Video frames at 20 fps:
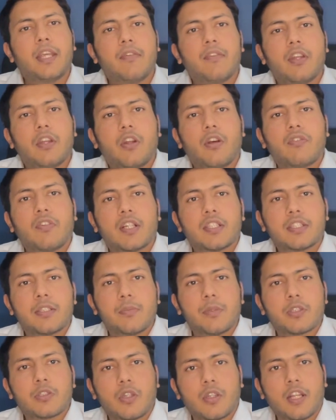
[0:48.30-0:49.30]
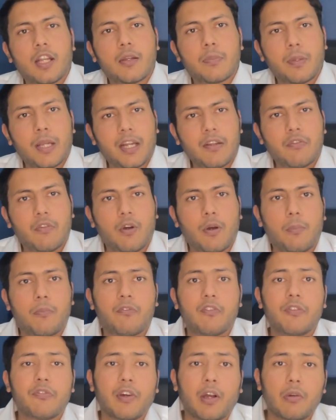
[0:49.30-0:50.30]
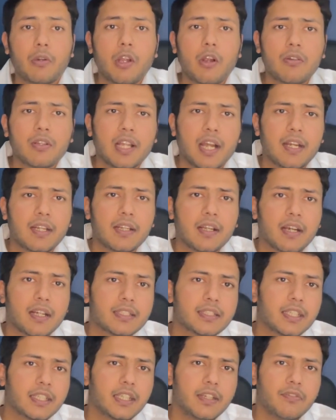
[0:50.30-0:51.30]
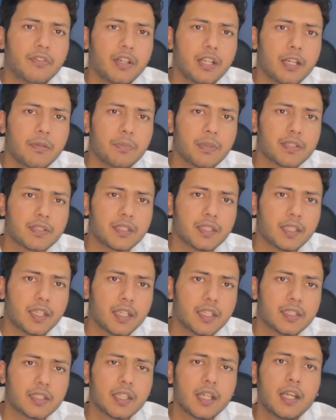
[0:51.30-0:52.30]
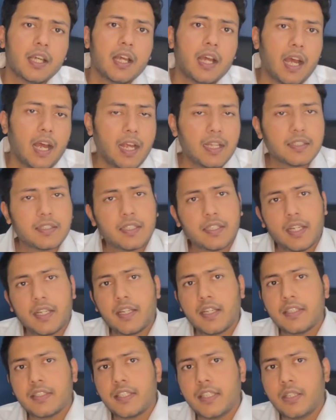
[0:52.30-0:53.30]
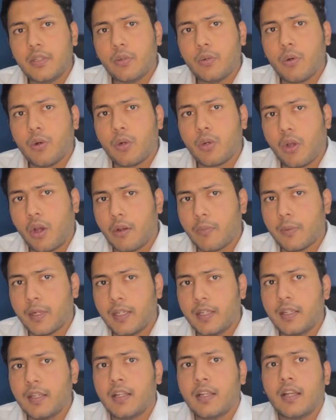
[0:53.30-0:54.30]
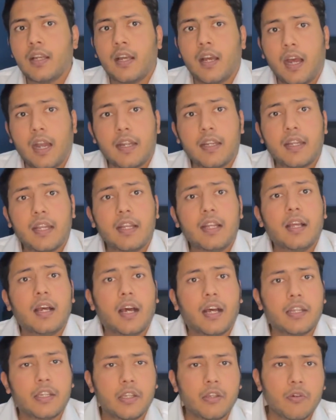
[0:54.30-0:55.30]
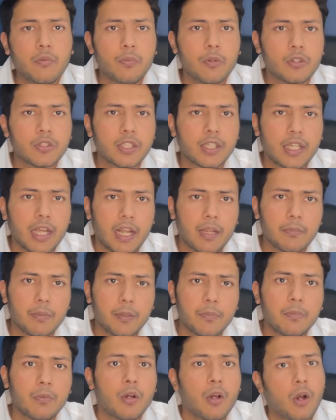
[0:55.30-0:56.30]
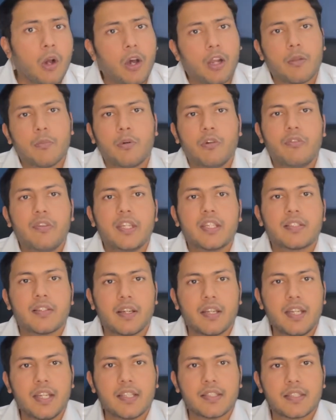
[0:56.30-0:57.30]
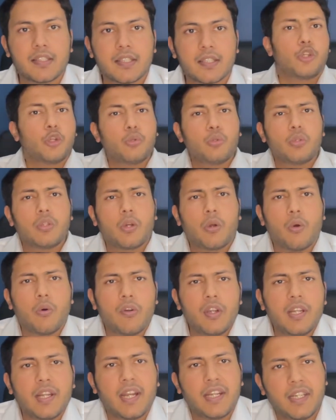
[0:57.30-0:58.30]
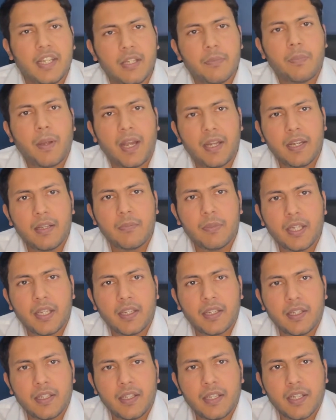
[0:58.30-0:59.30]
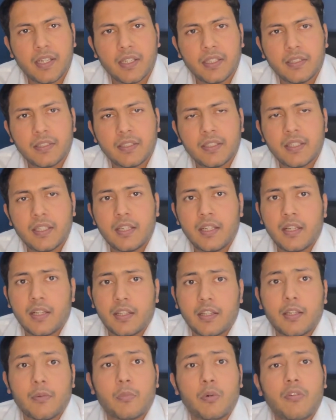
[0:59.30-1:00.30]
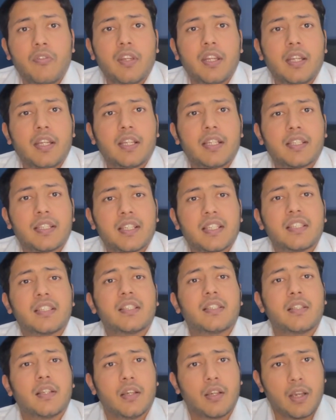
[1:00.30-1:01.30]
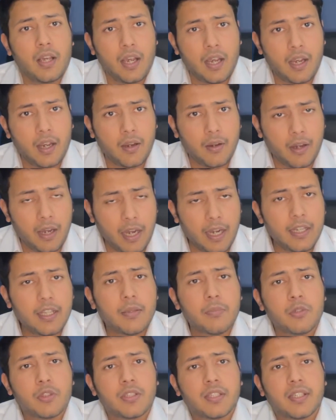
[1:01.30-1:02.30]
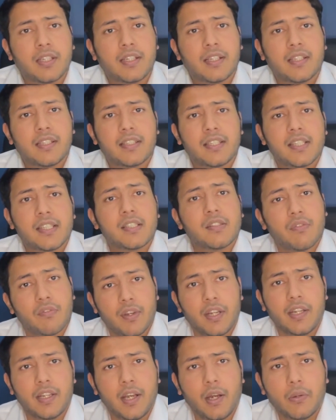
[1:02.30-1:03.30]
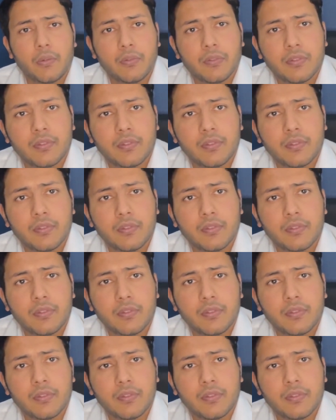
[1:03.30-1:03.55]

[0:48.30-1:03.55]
behavior of customers on our platform, we found out that a significant percentage has the tendency to go dormant until a new music album or a movie is released. Due to the COVID-19 pandemic in India, the movie releases and the music releases went down.